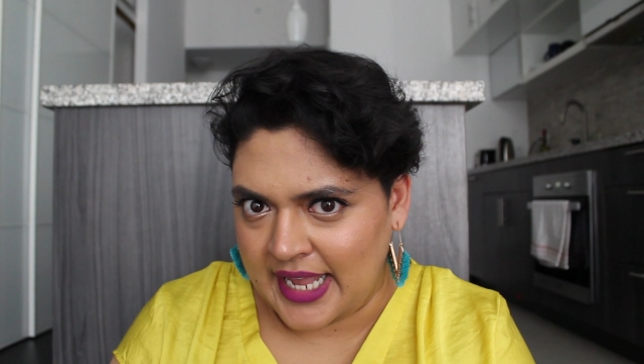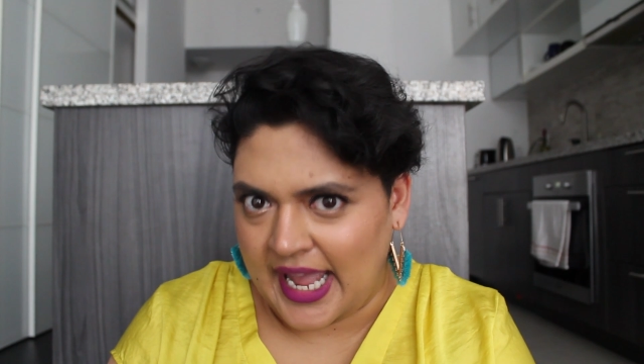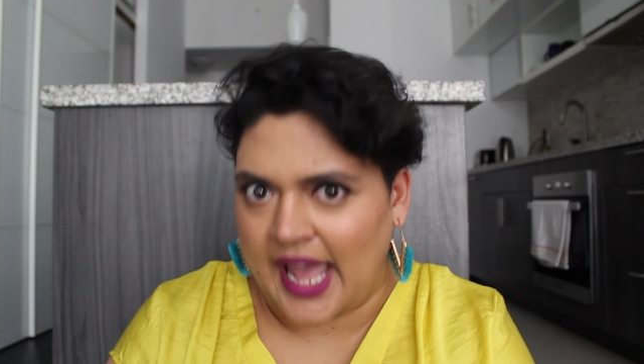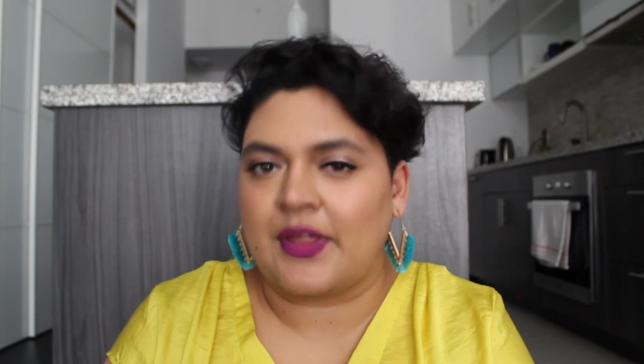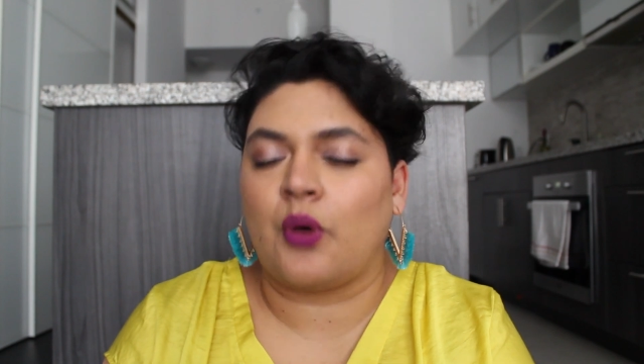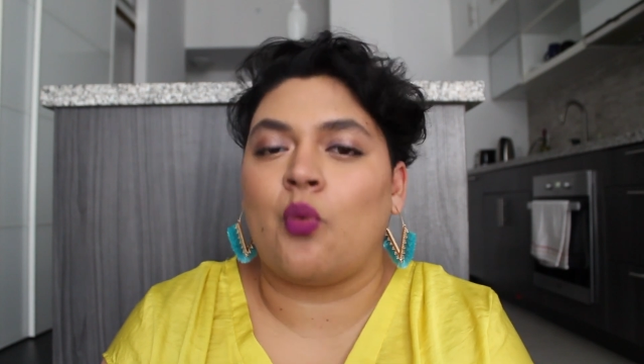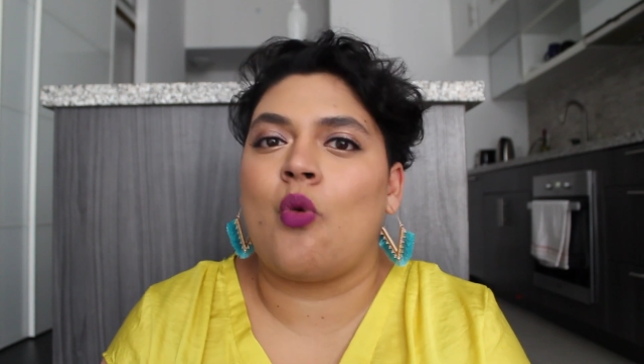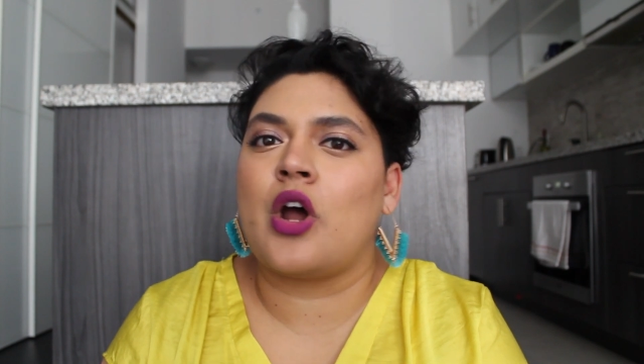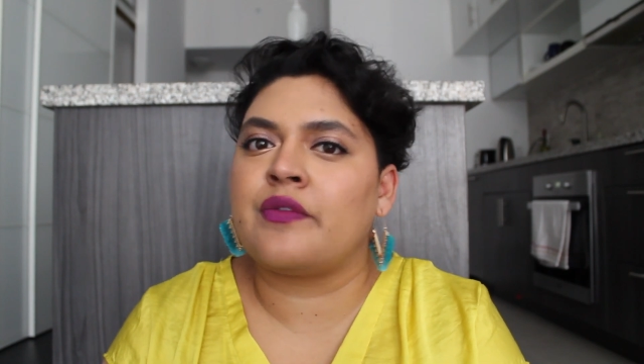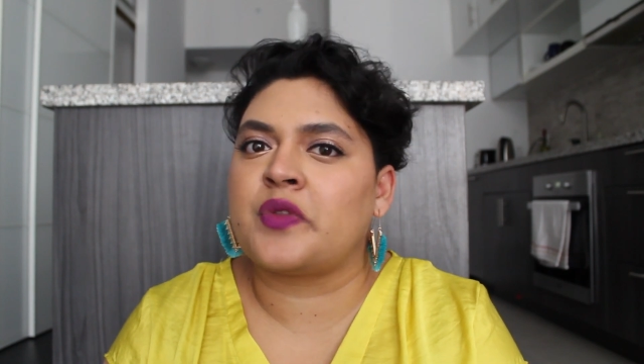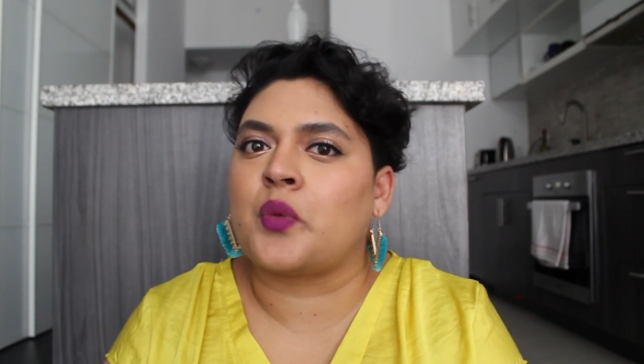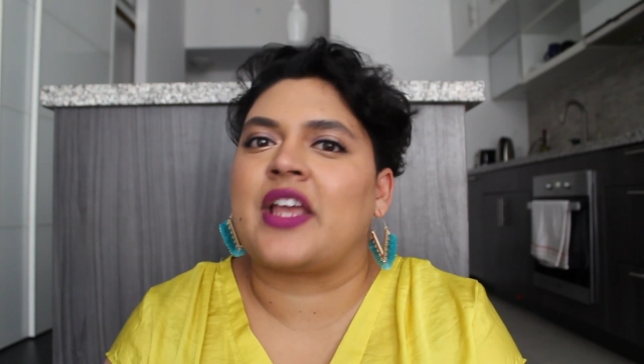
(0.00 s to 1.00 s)
and that
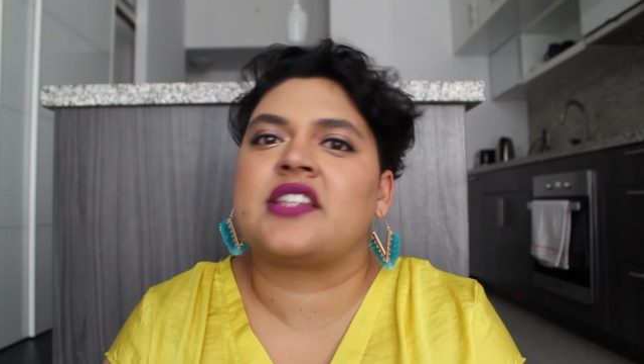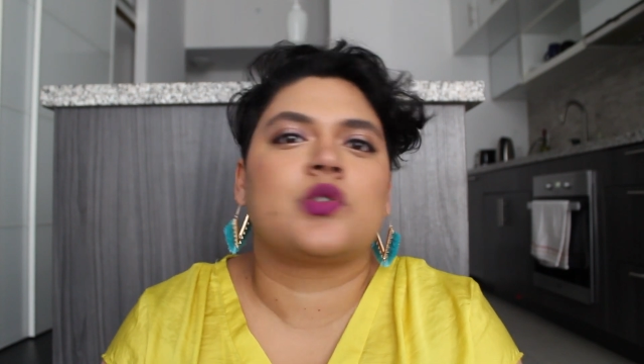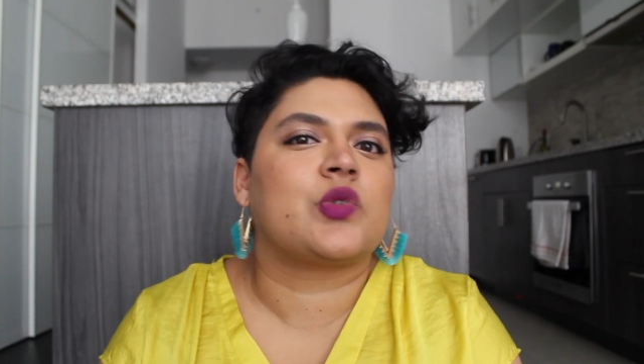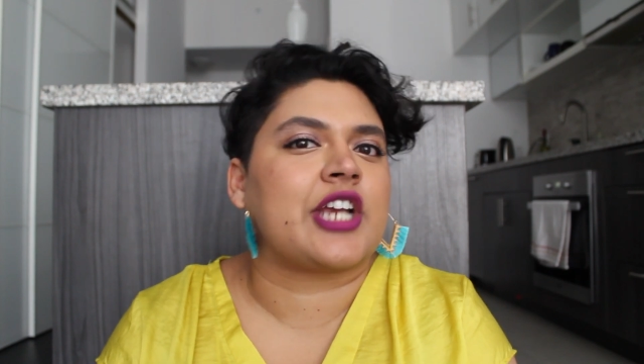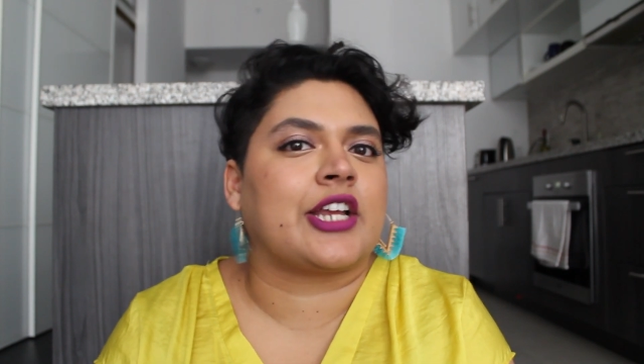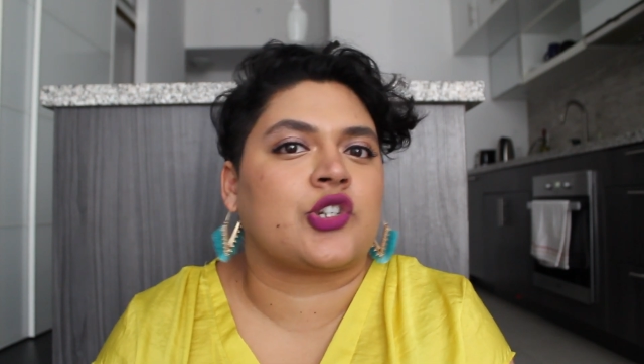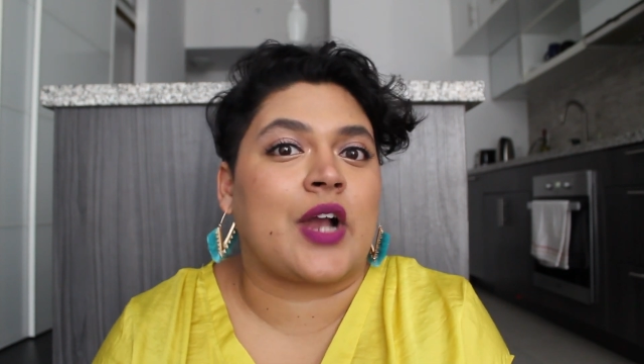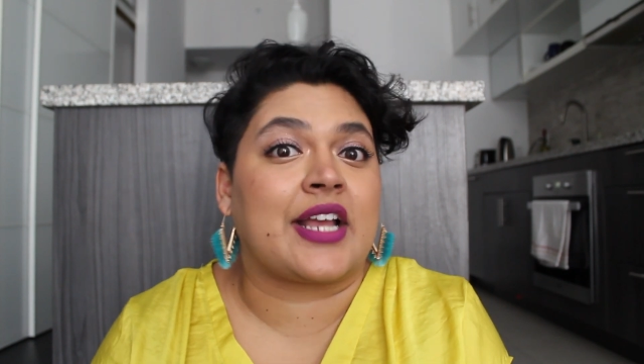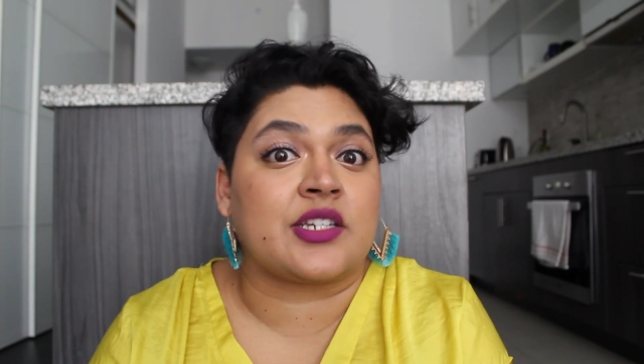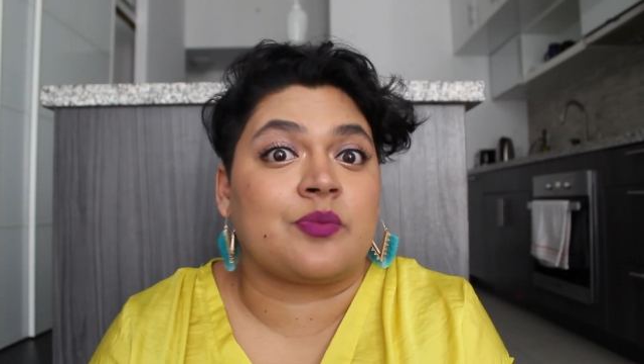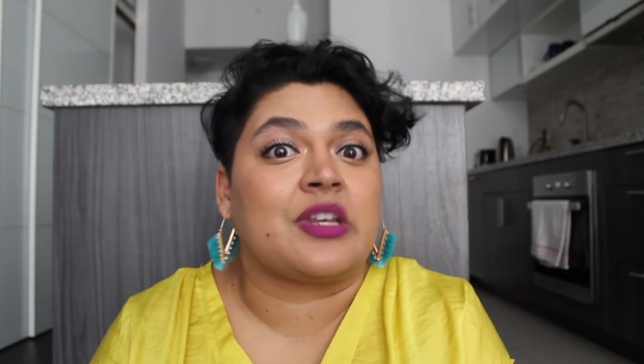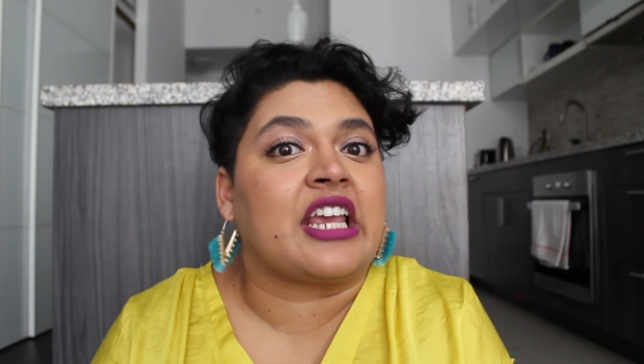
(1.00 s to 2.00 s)
one of the ways in which I
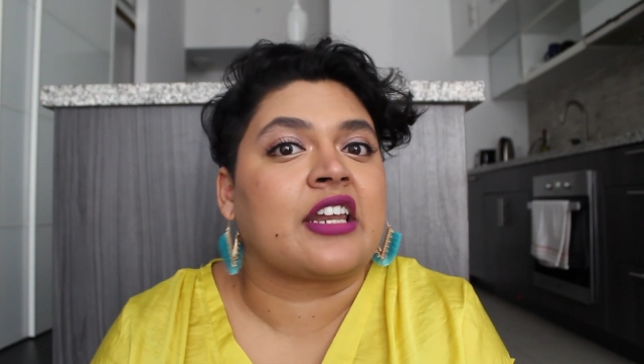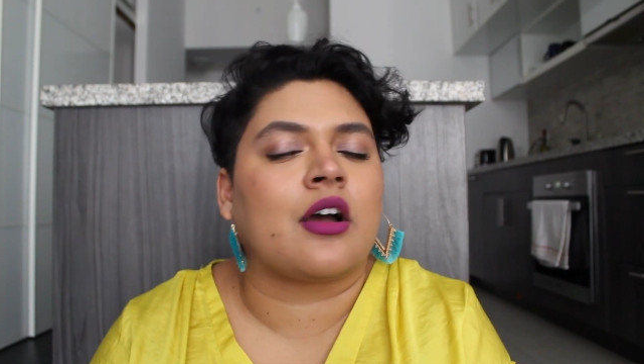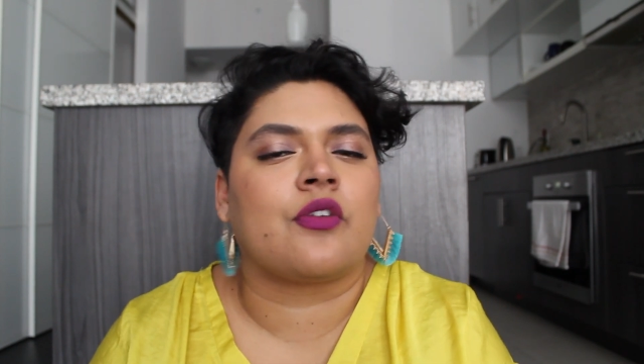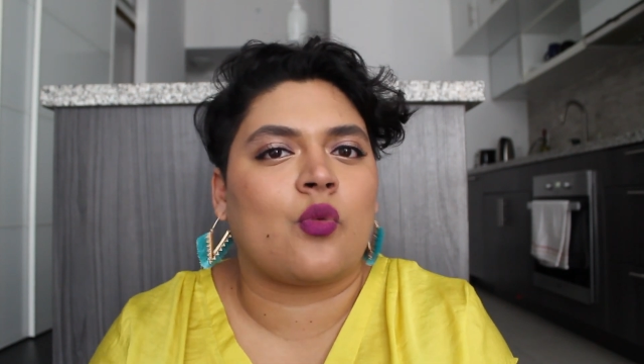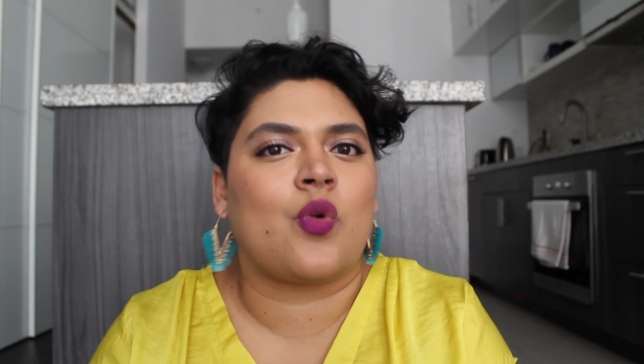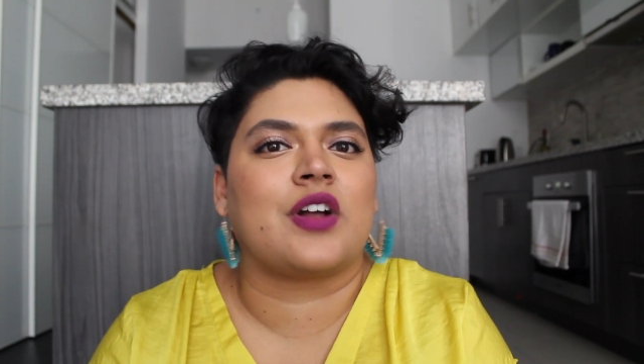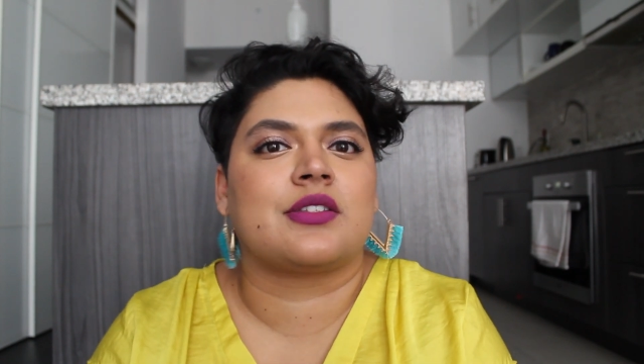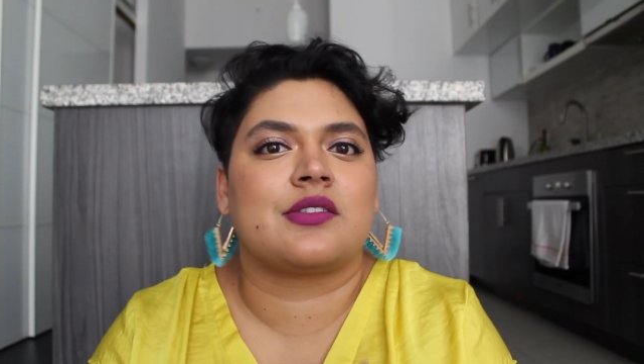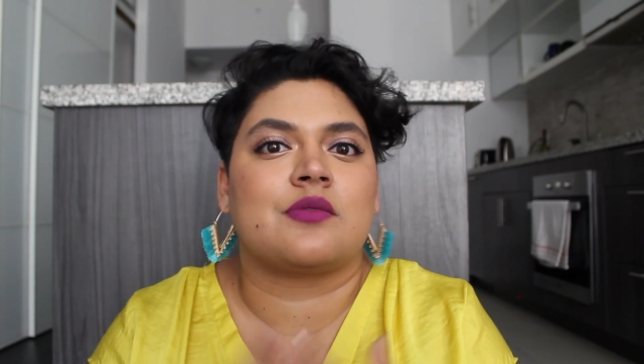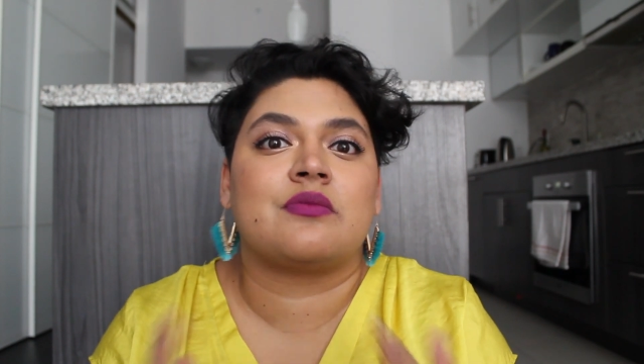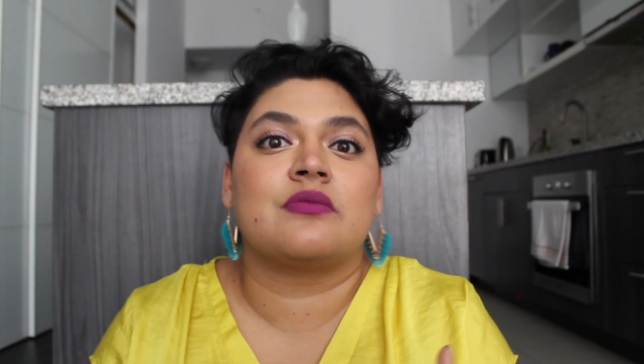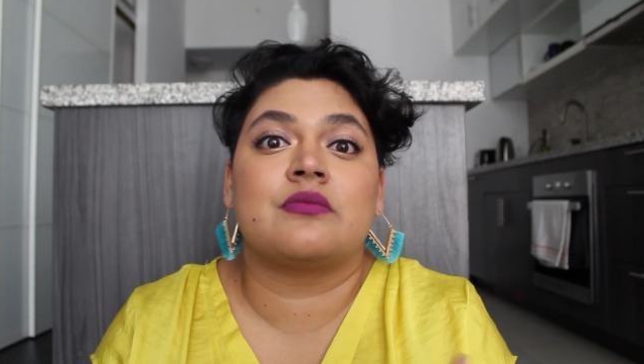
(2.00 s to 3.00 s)
tried to be enough was